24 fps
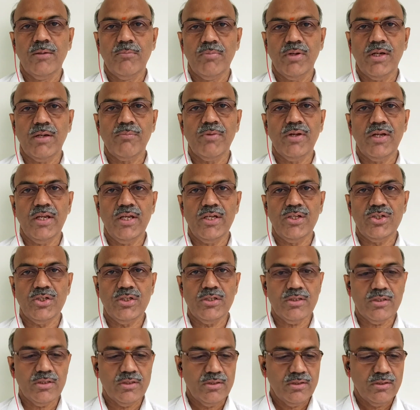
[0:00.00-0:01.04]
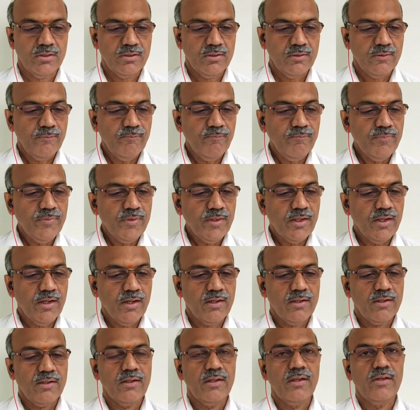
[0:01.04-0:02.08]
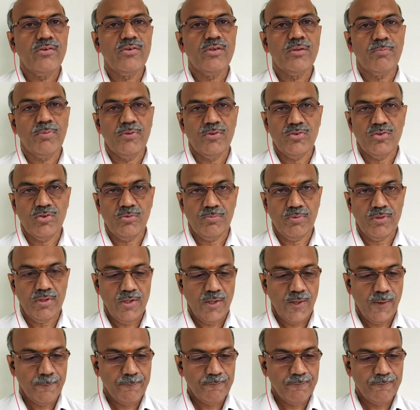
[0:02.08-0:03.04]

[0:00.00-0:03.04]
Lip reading: become an agent and he is the principal.